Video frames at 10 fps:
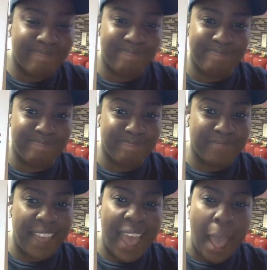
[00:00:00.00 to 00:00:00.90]

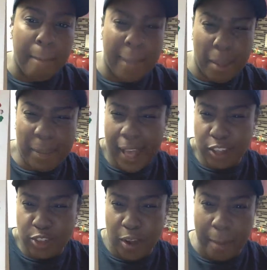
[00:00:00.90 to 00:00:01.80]
And maybe I'll
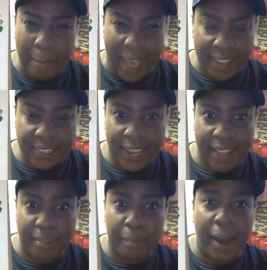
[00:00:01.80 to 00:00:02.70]
draw a basket
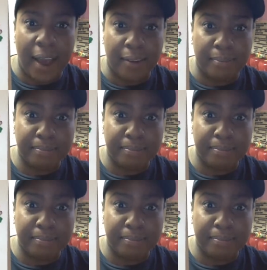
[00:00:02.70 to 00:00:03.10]
at the bottom.